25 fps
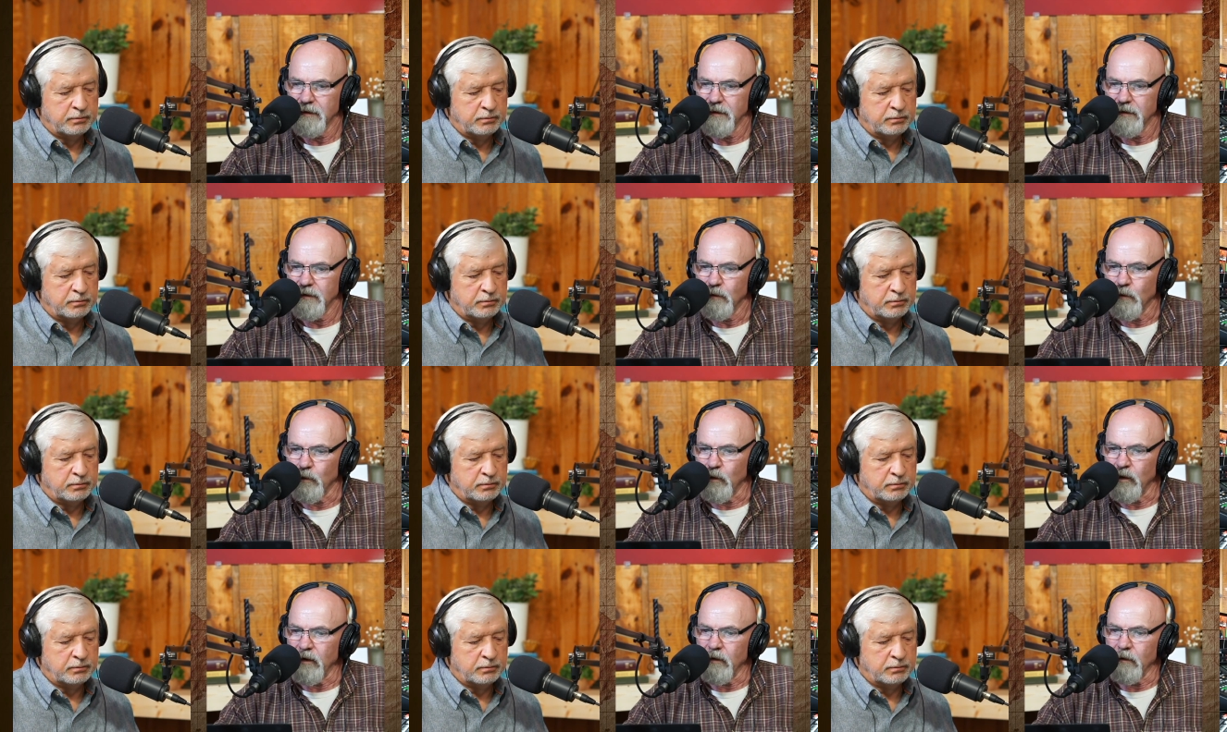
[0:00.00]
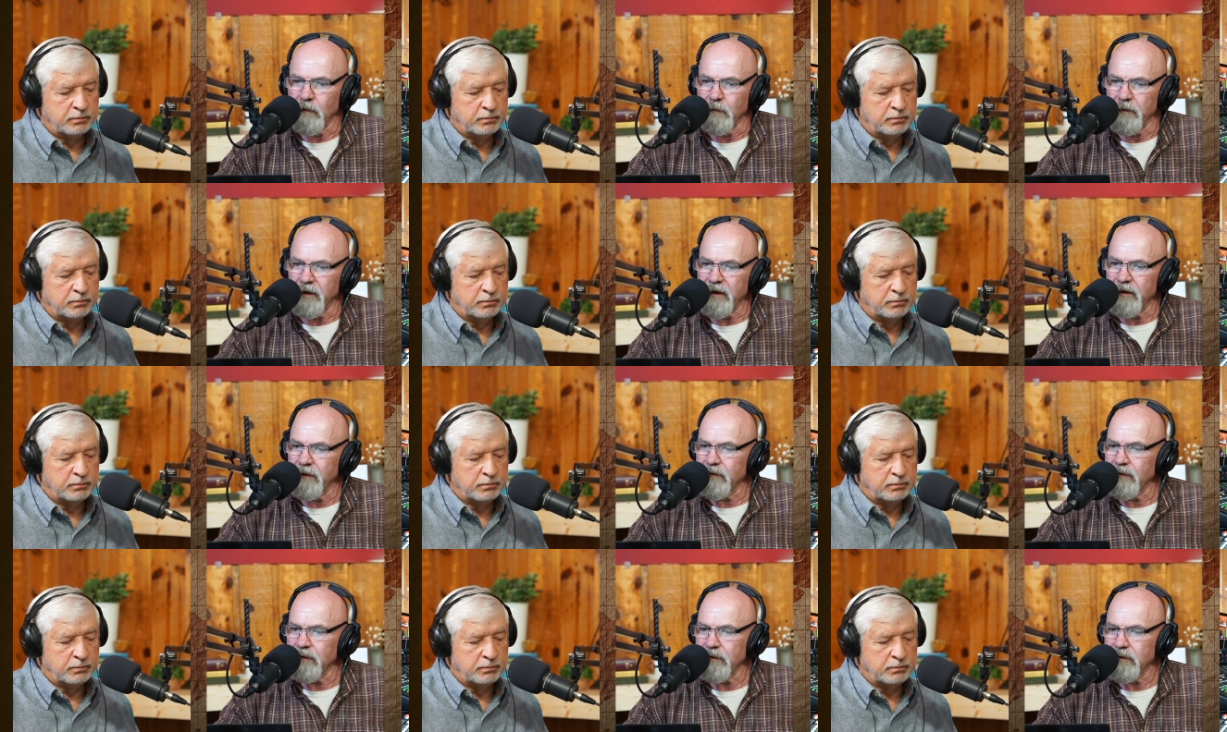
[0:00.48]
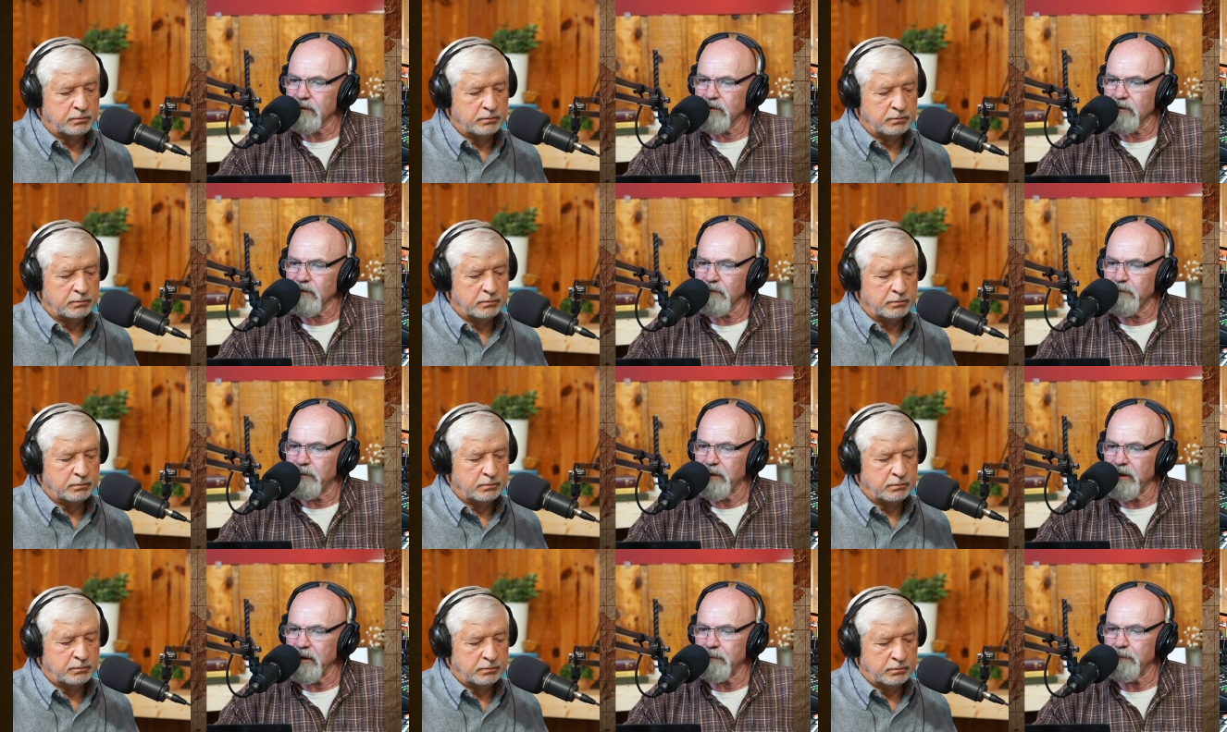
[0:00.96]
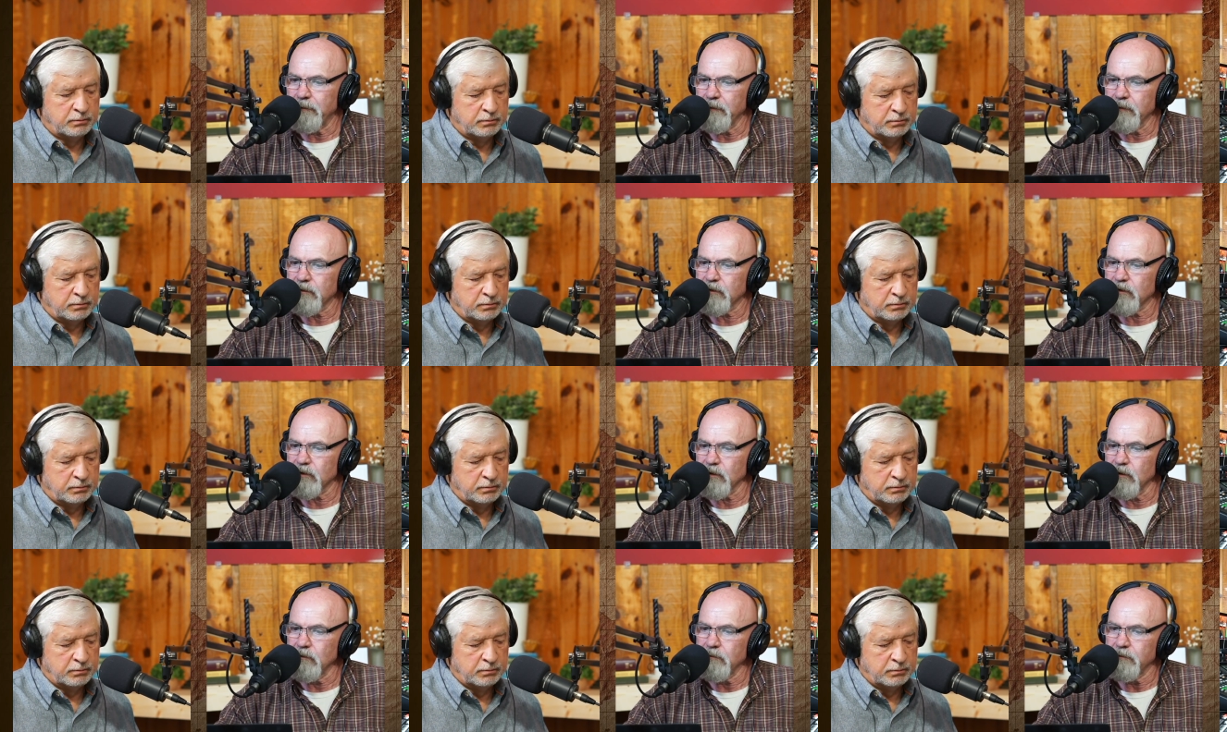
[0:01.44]
Speaker 1: Will millions of people
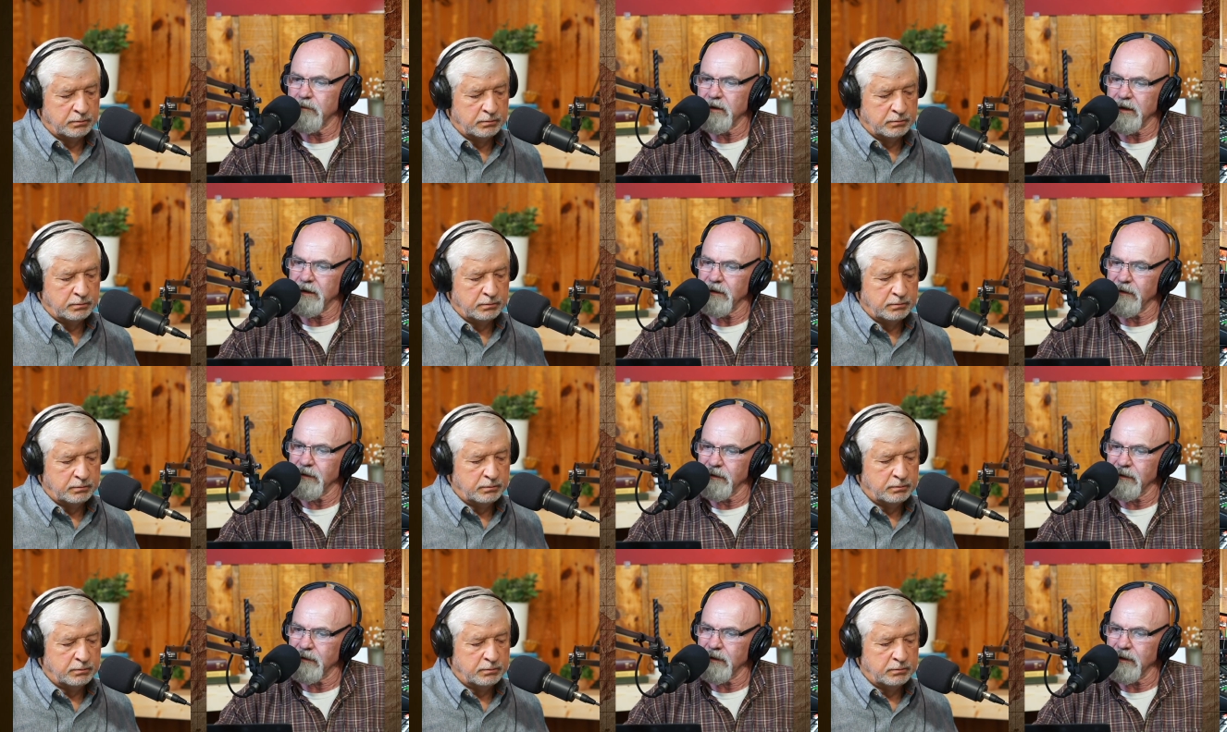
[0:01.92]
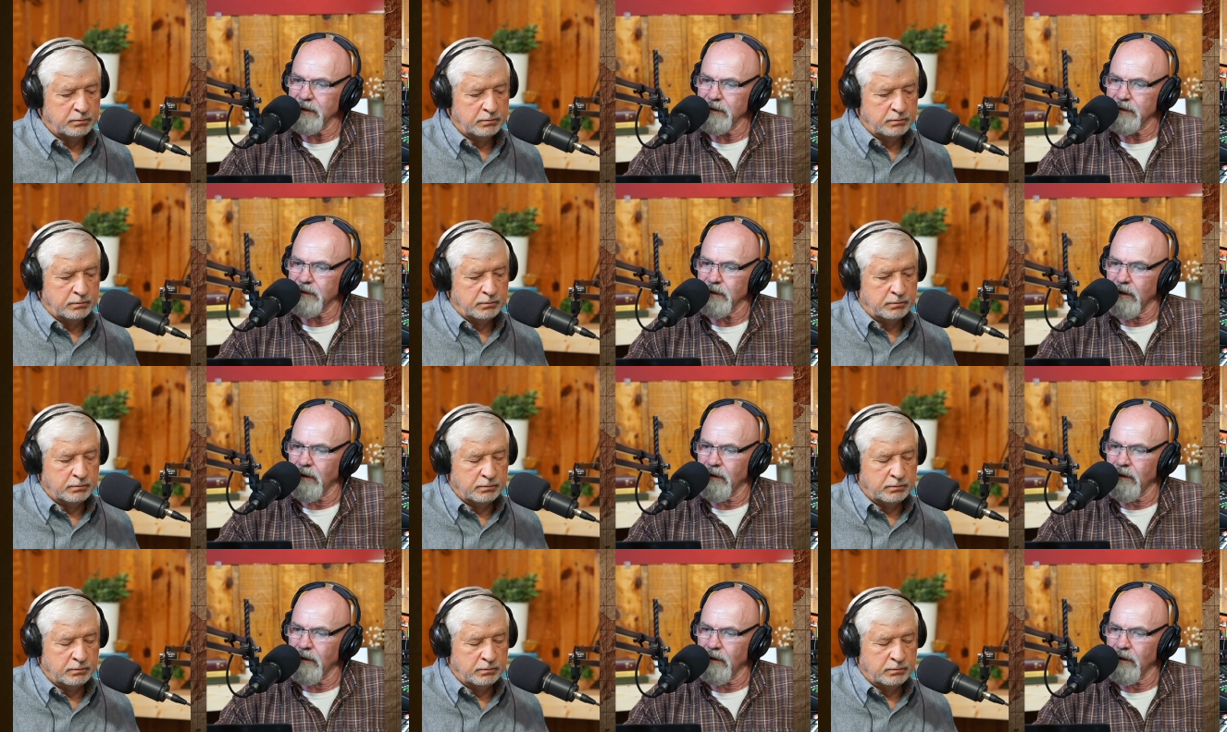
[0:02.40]
soon be looking to